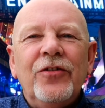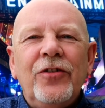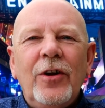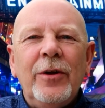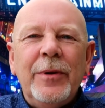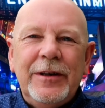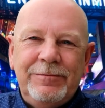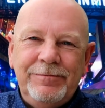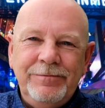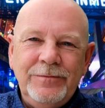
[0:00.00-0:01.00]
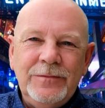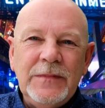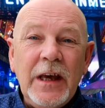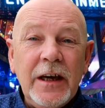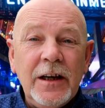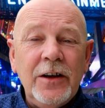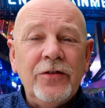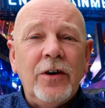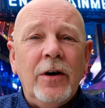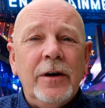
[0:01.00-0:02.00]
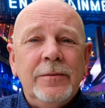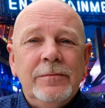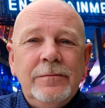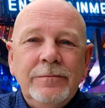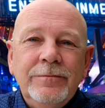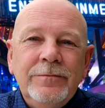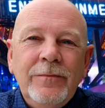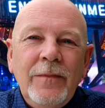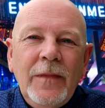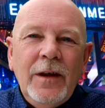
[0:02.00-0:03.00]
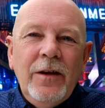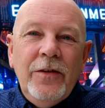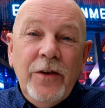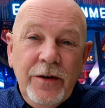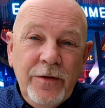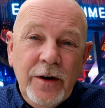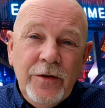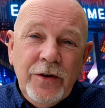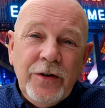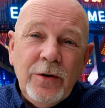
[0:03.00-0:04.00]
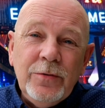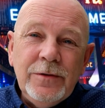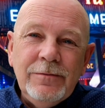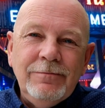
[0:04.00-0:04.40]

Solomon, English guy, 35 years old,